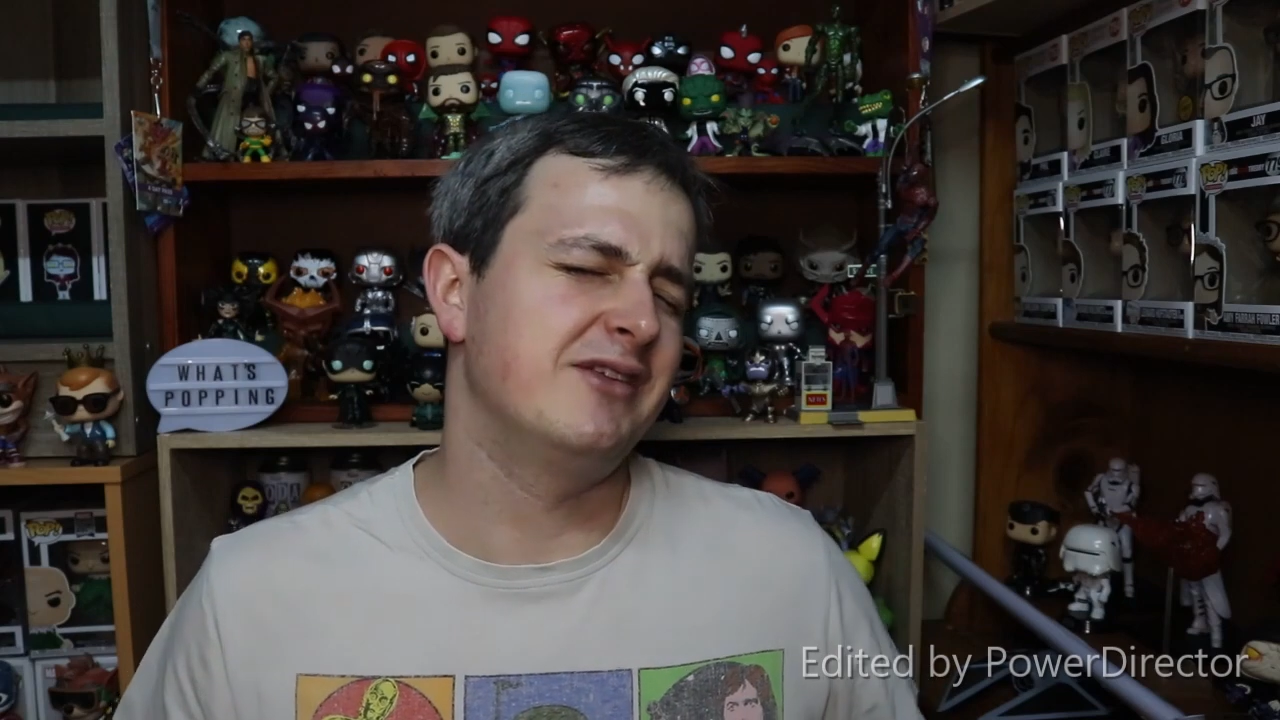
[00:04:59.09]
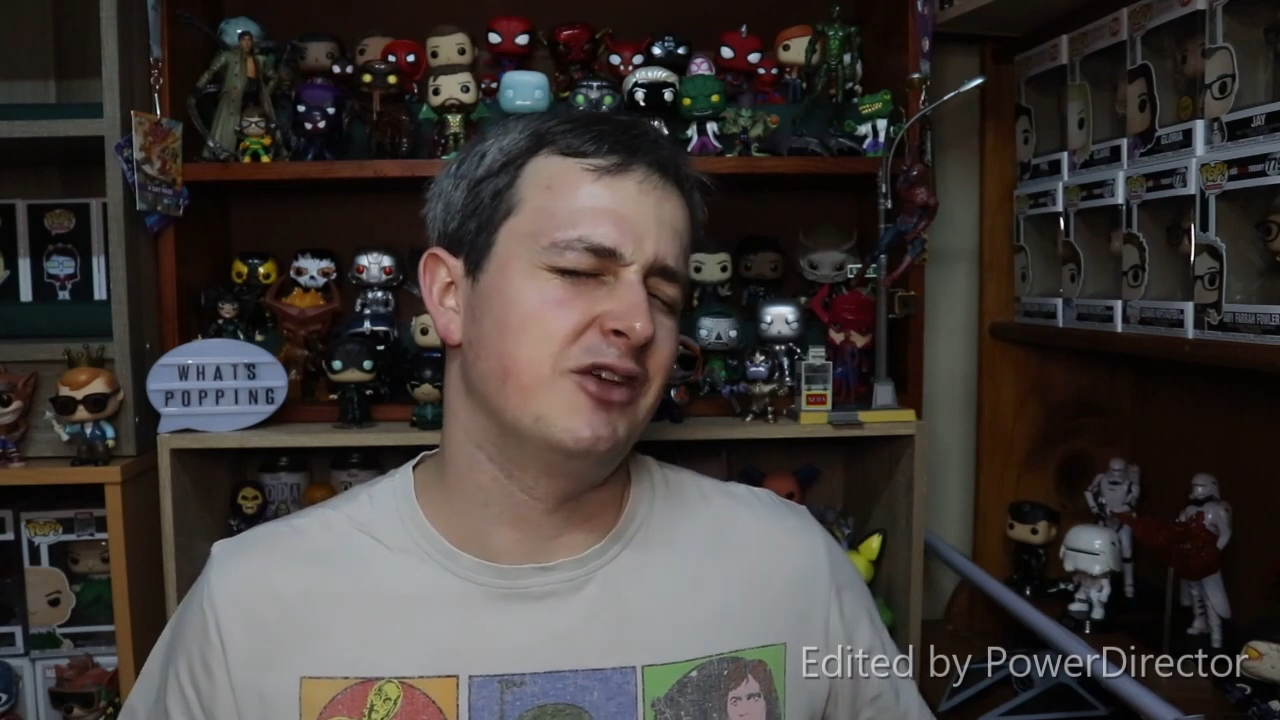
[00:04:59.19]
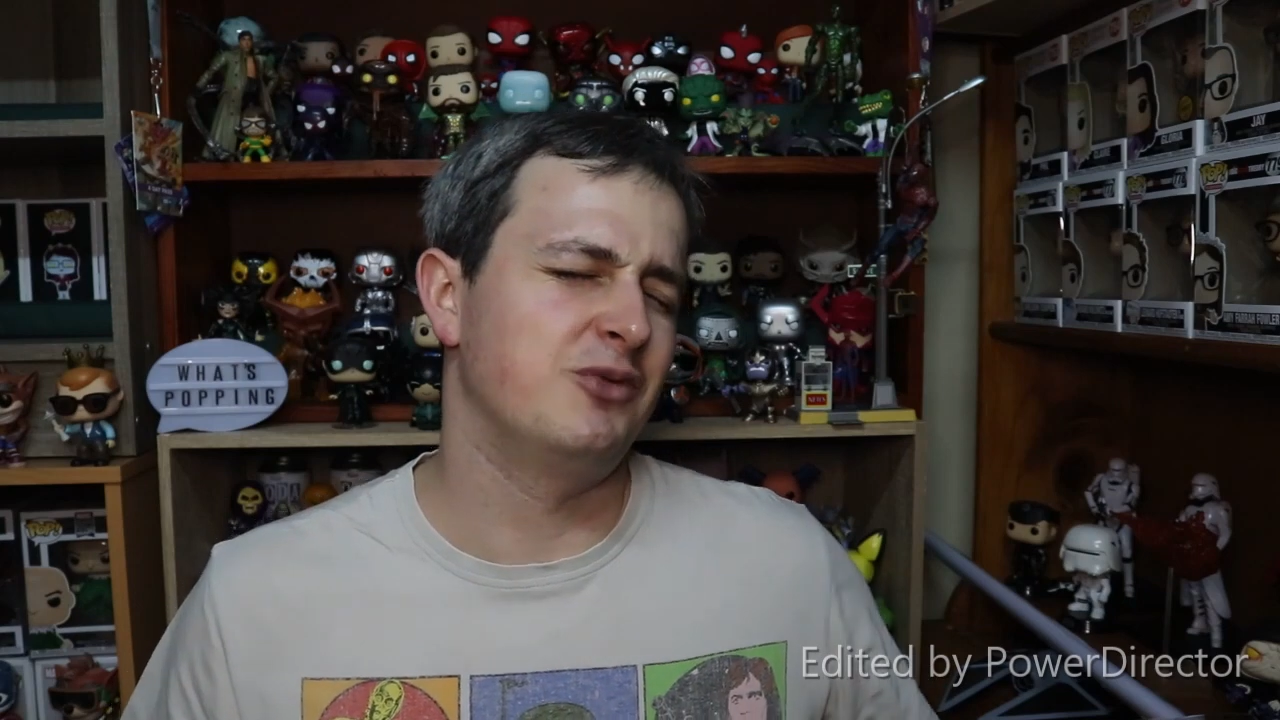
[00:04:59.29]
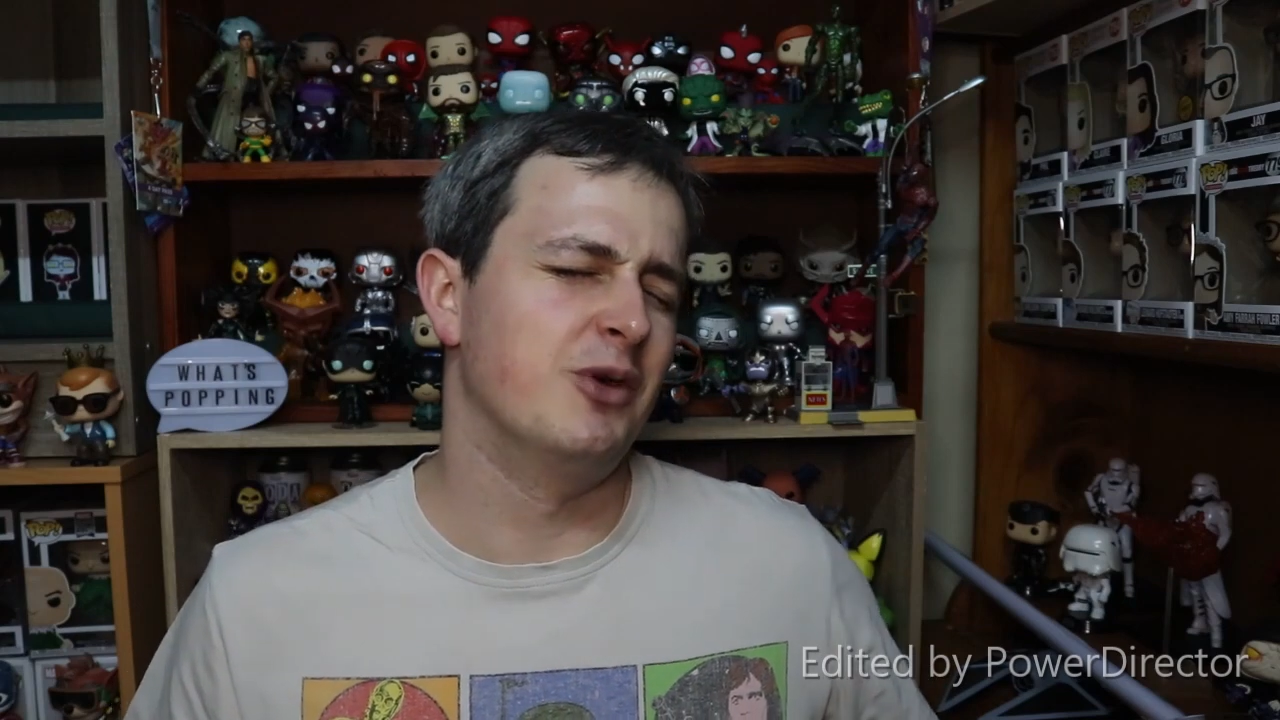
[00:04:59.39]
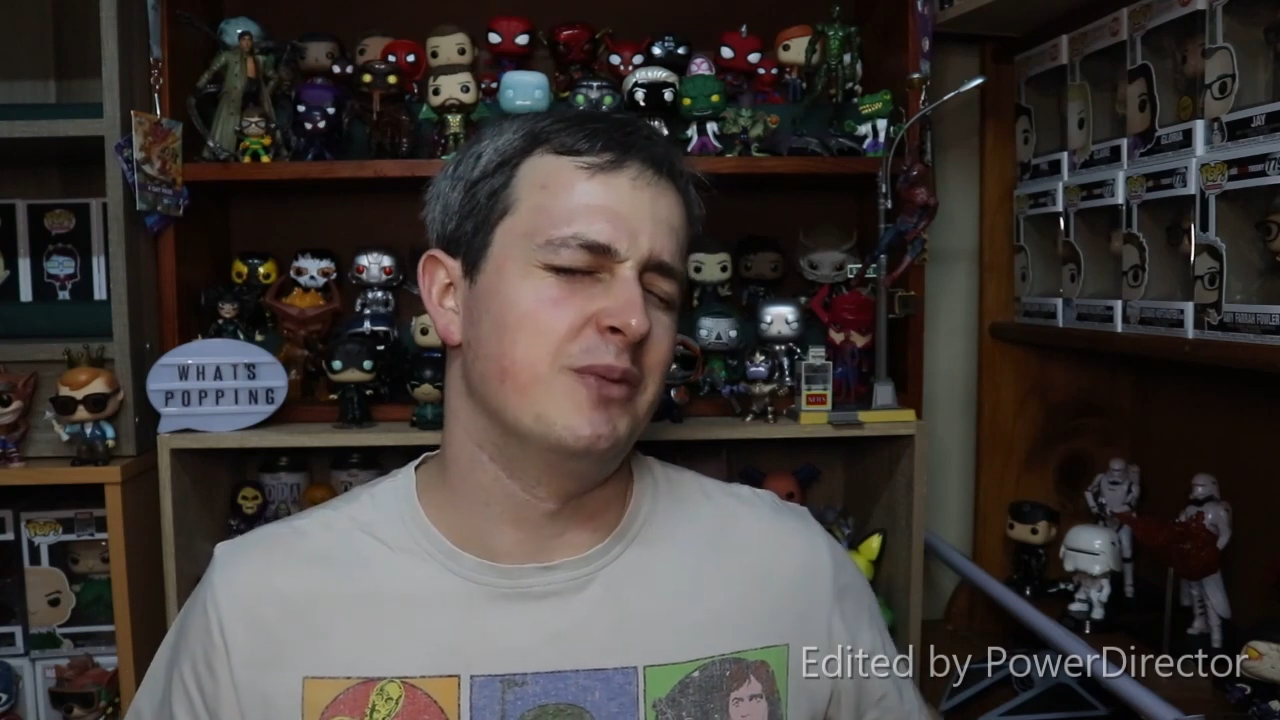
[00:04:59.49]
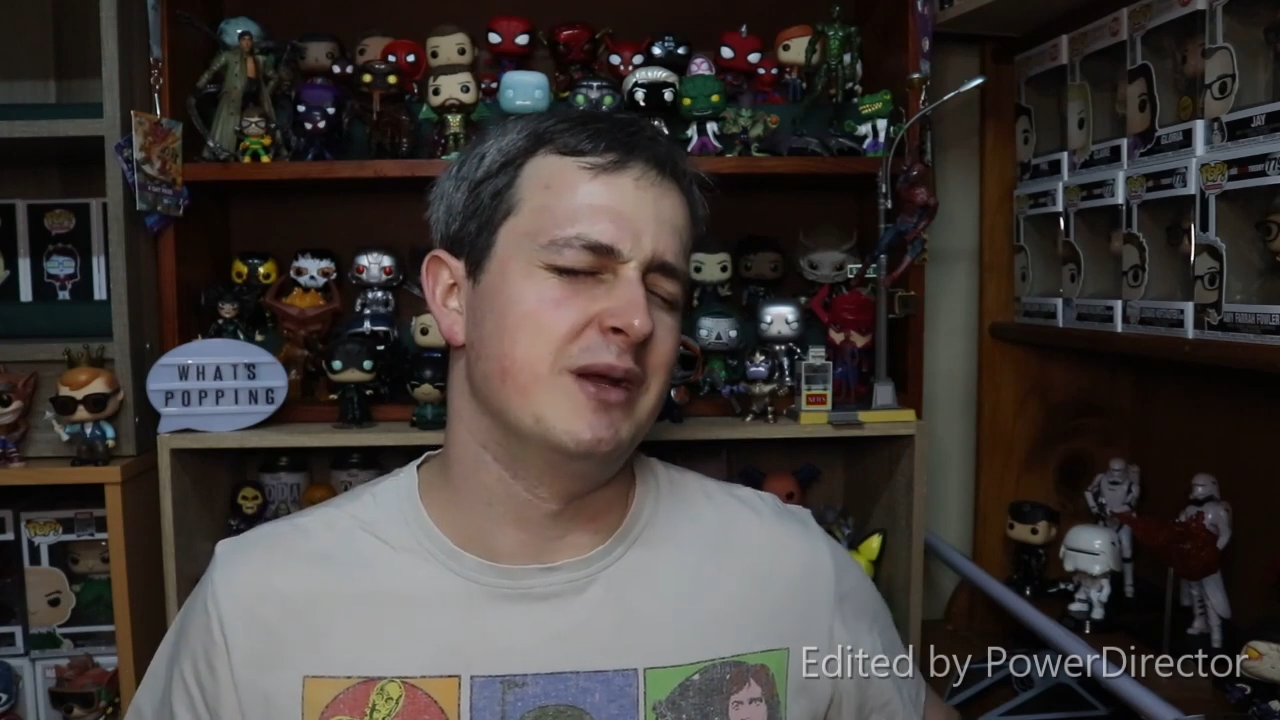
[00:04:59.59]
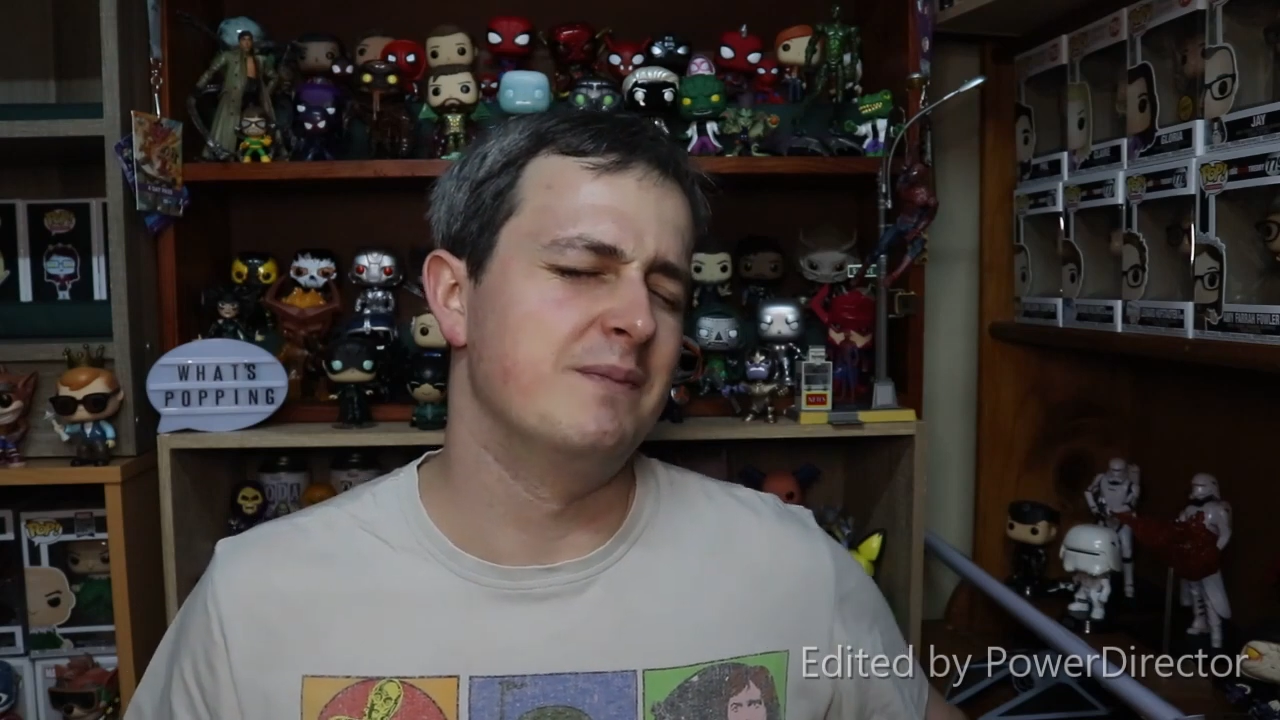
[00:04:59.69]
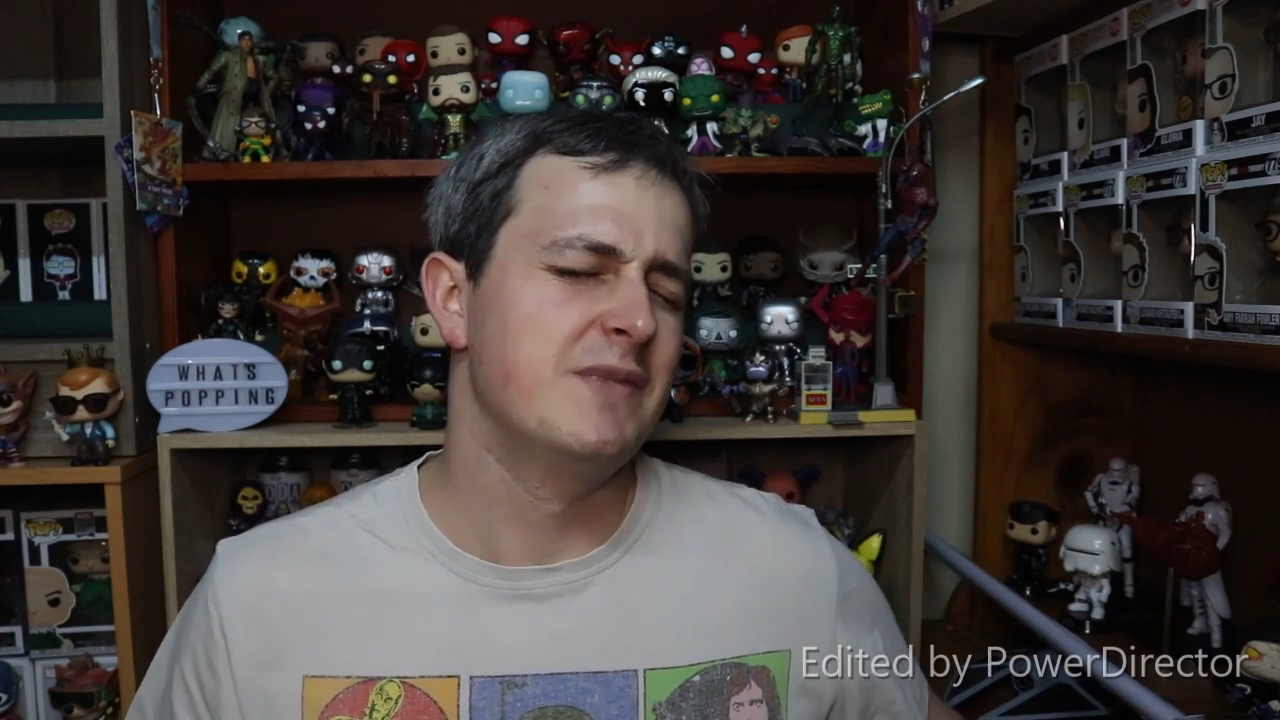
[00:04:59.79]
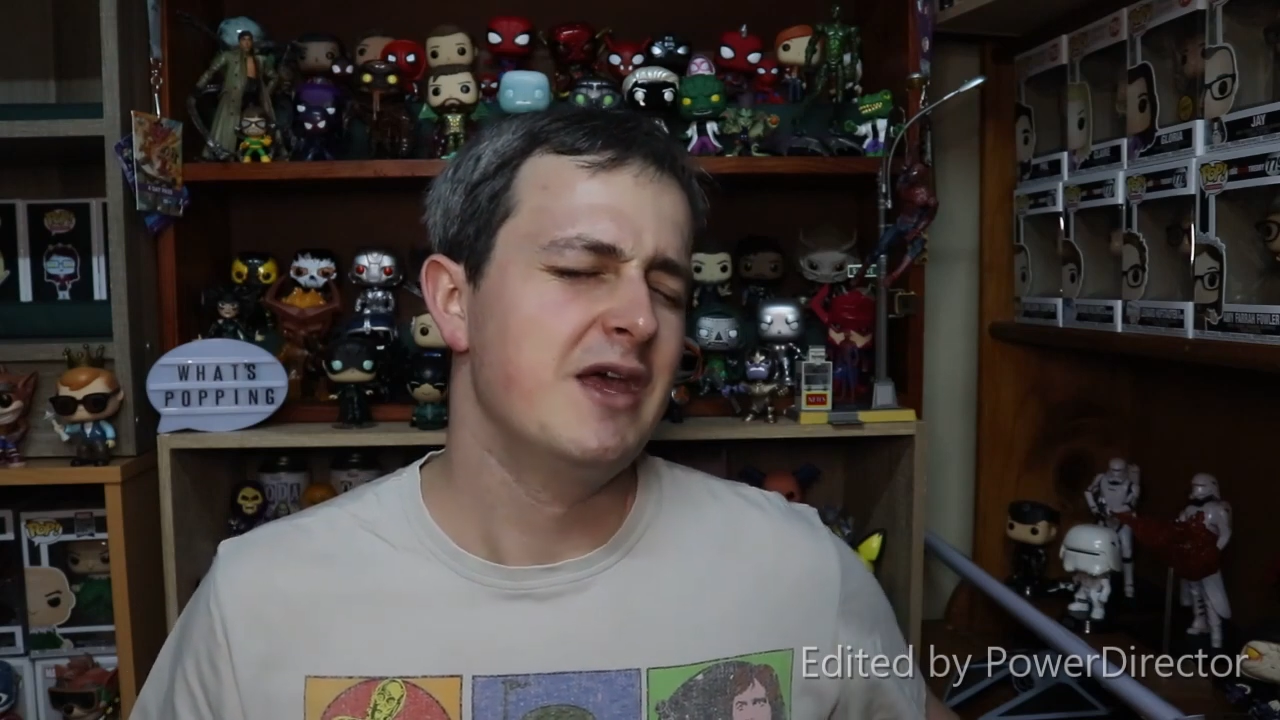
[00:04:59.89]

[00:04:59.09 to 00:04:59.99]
here as we open him.